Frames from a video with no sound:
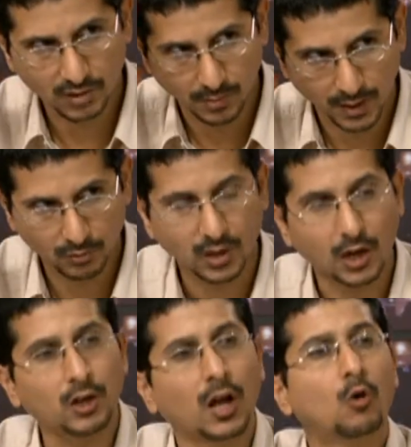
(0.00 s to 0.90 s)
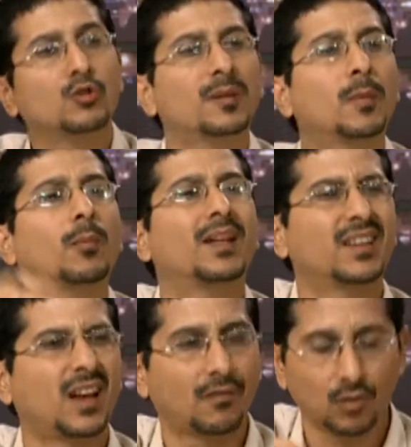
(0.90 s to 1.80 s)
Today, let's say, we
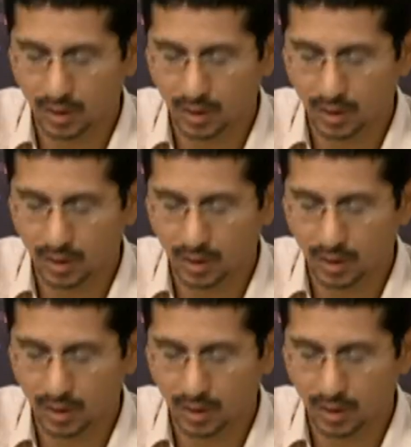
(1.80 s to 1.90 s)
heard this